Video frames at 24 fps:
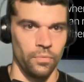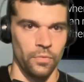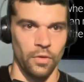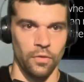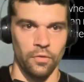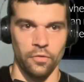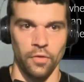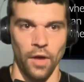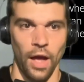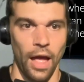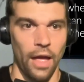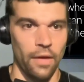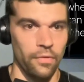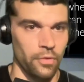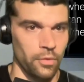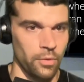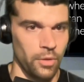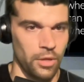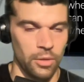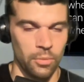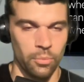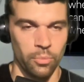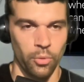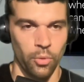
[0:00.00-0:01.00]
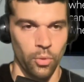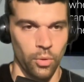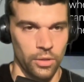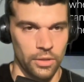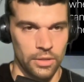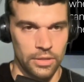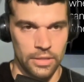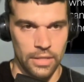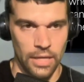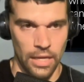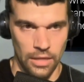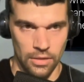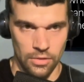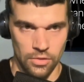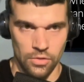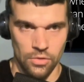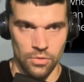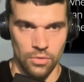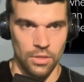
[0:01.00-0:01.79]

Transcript: five important dates.